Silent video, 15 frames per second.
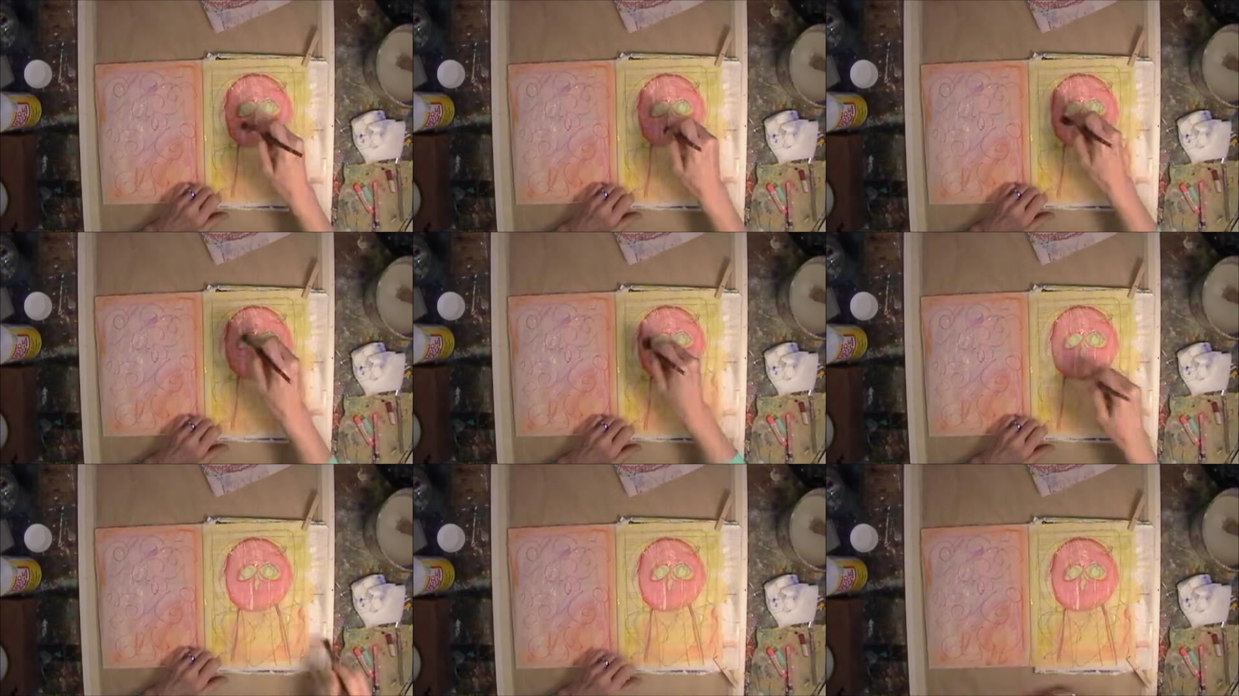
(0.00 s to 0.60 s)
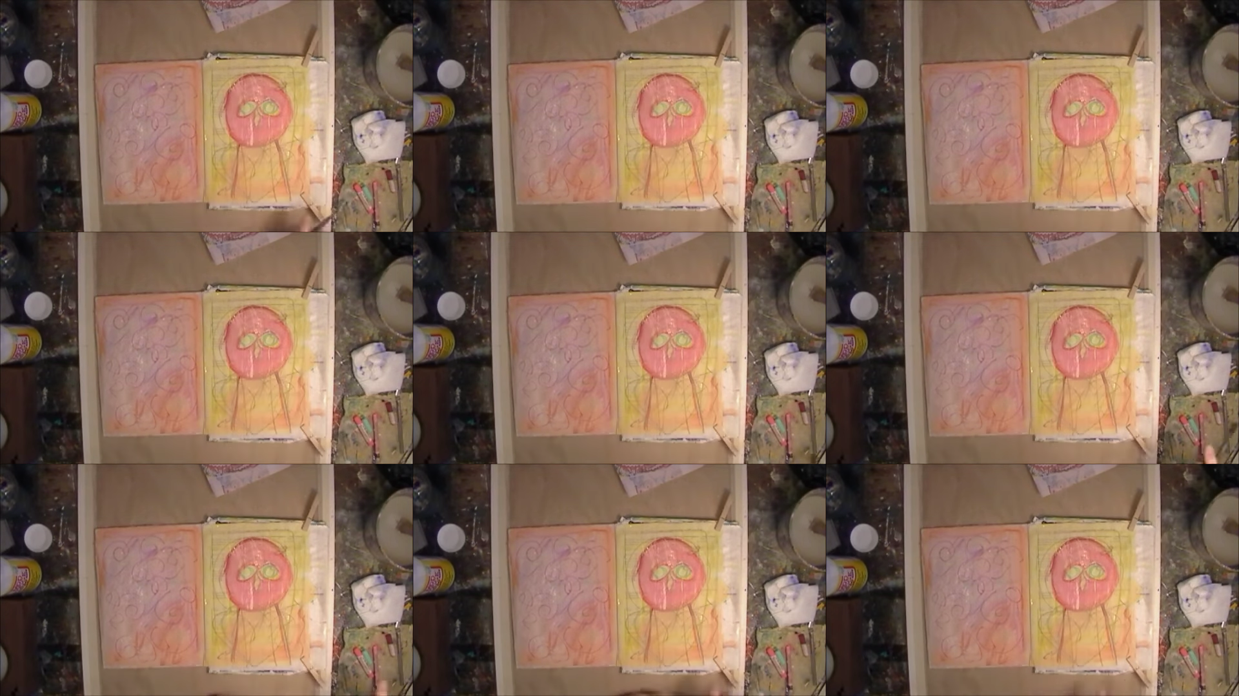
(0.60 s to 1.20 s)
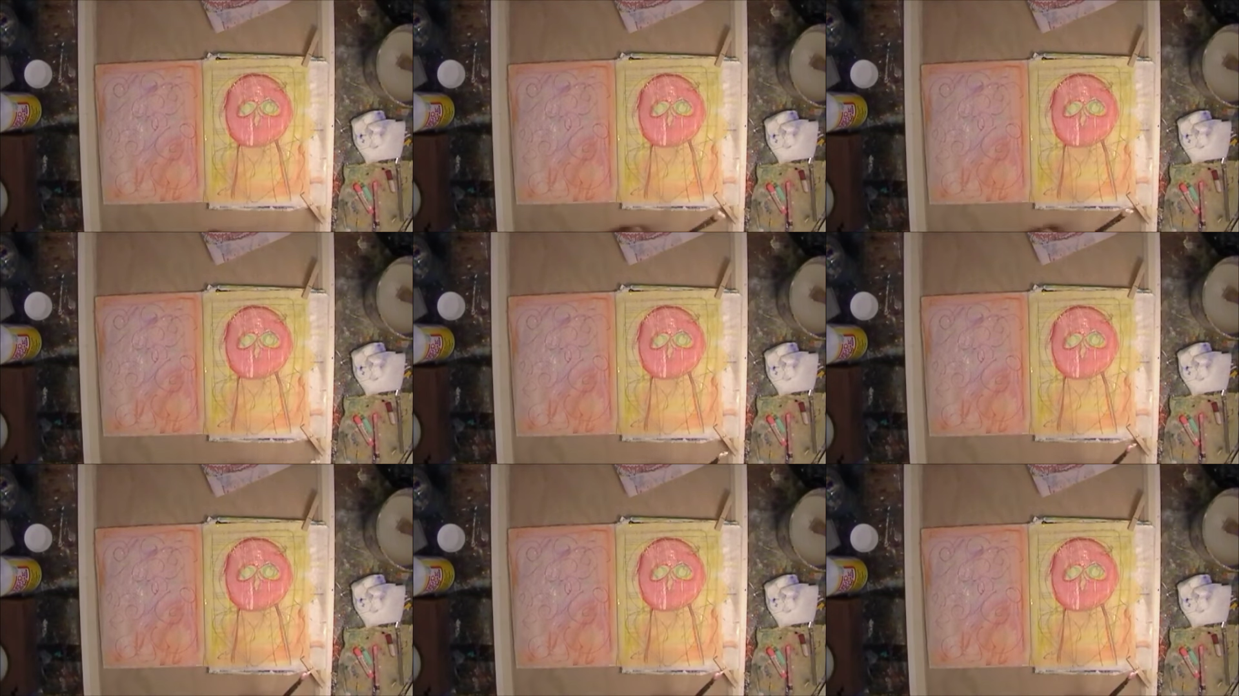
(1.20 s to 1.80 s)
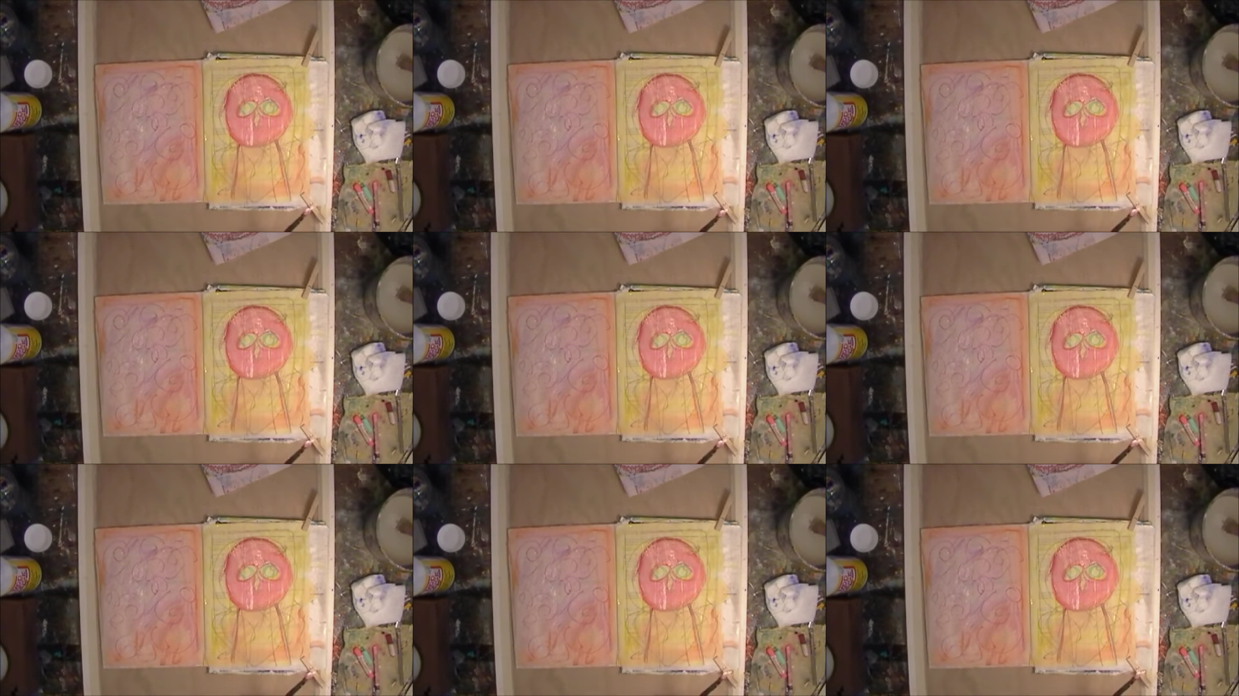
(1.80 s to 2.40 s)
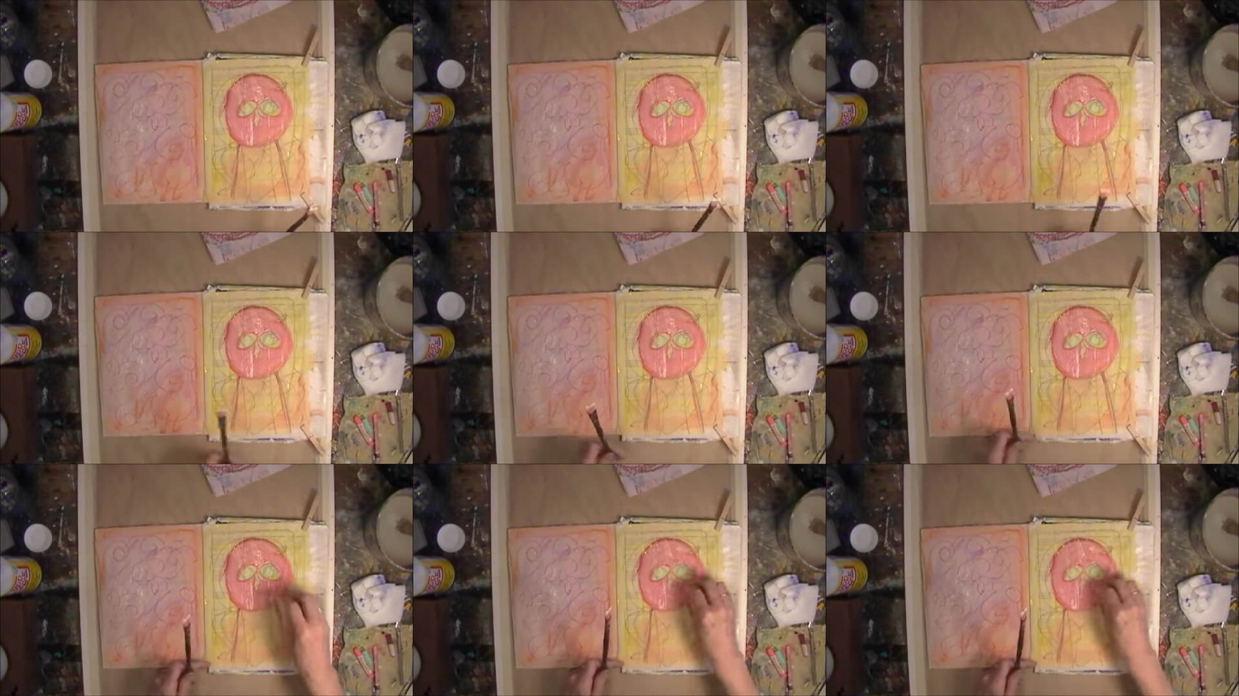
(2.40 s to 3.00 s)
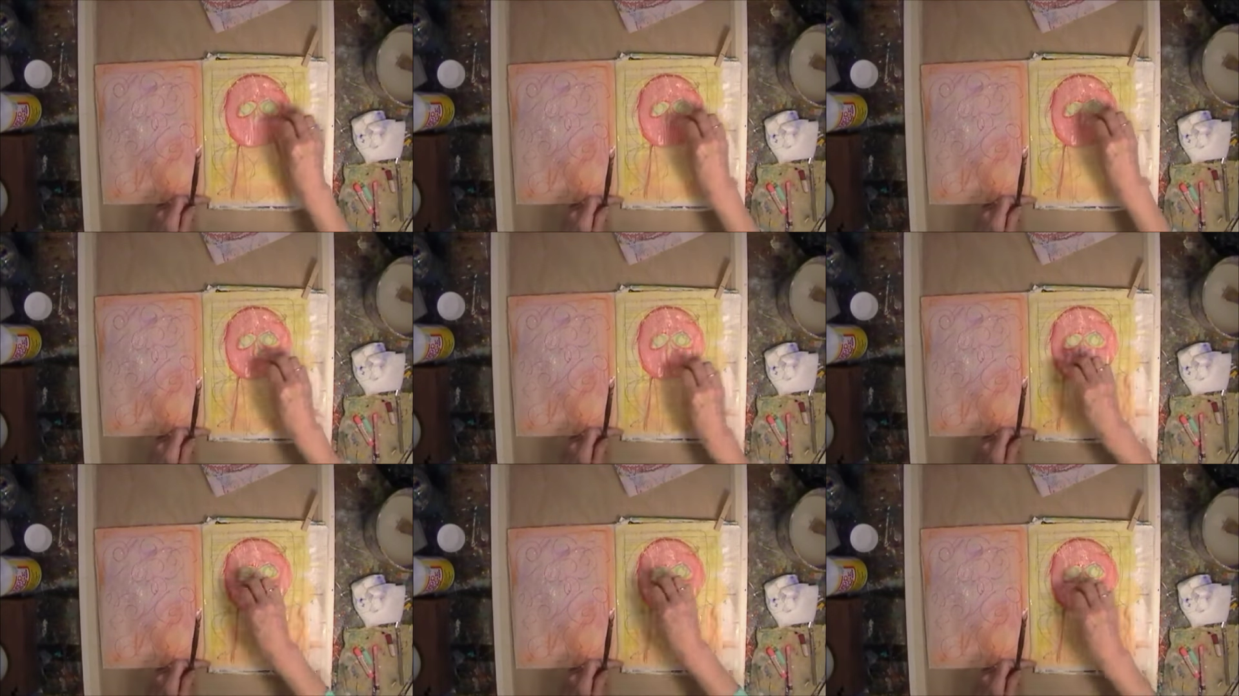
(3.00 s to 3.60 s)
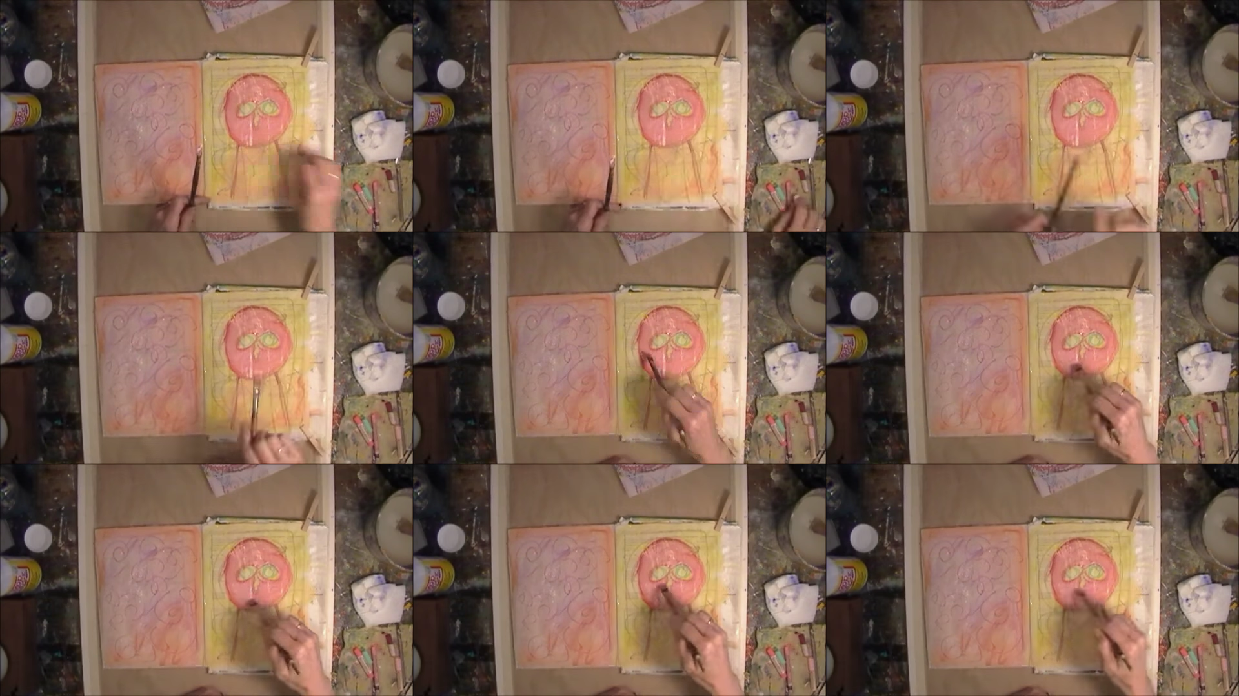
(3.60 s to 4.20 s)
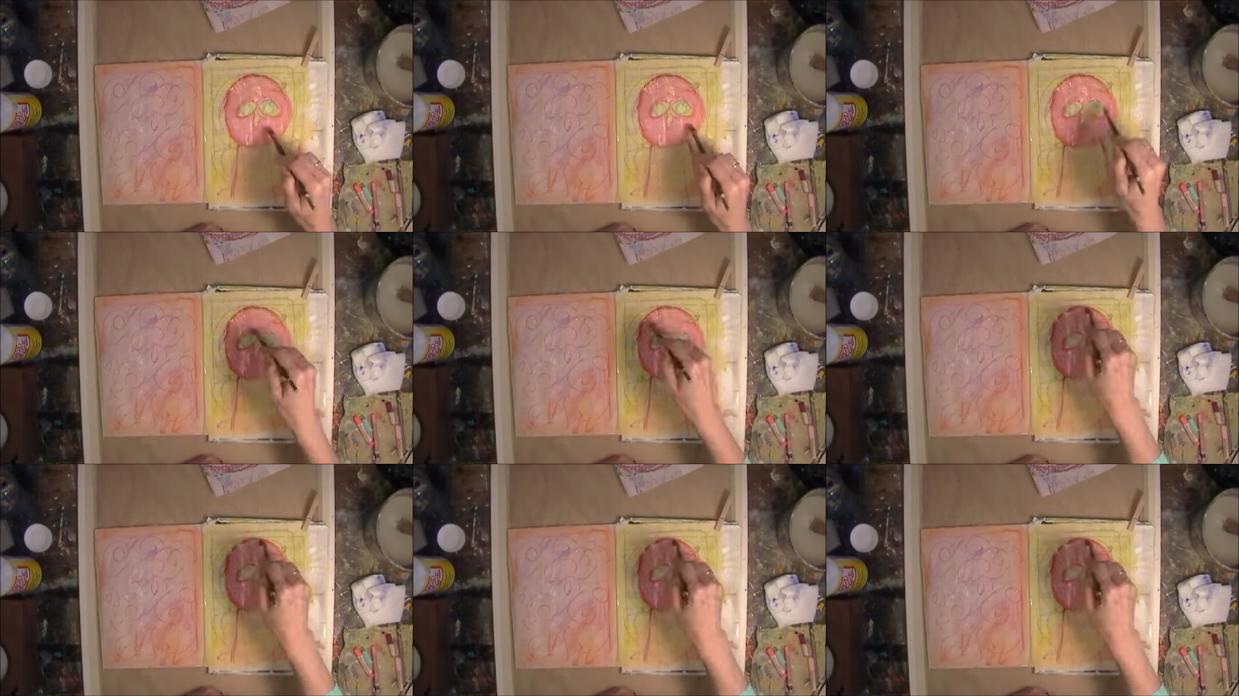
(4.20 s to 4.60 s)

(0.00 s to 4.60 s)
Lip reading: No face is visible, so there are no lips to read.